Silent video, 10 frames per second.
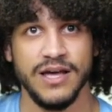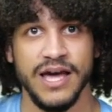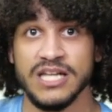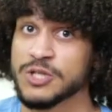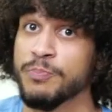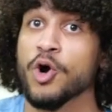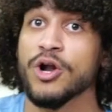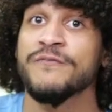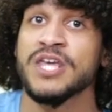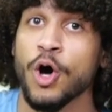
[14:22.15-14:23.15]
and it's a part
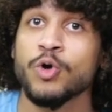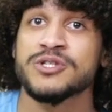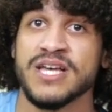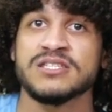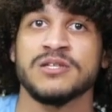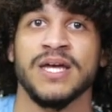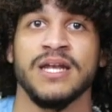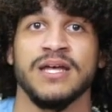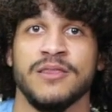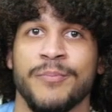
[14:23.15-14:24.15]
of the Old Testament
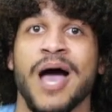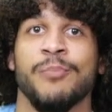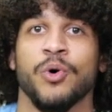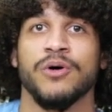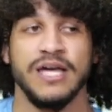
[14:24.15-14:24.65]
in the Bible.